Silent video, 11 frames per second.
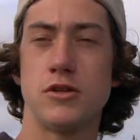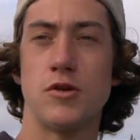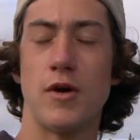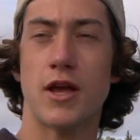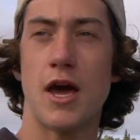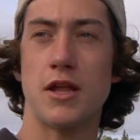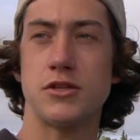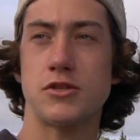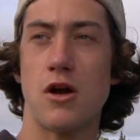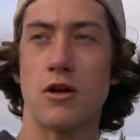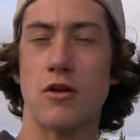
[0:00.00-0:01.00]
So I kind of
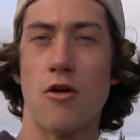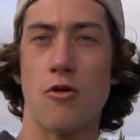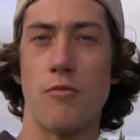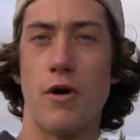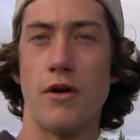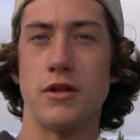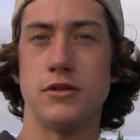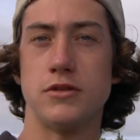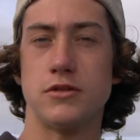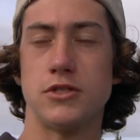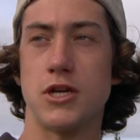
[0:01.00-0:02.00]
just talked to her about it,
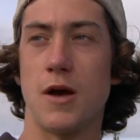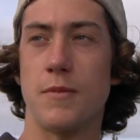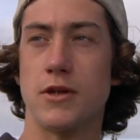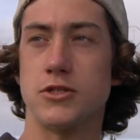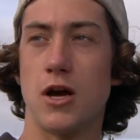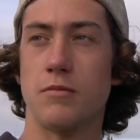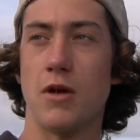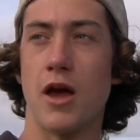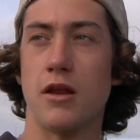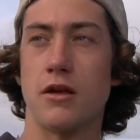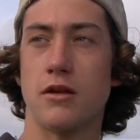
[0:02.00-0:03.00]
and she got me a job
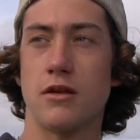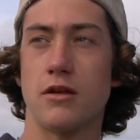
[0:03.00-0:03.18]
guiding.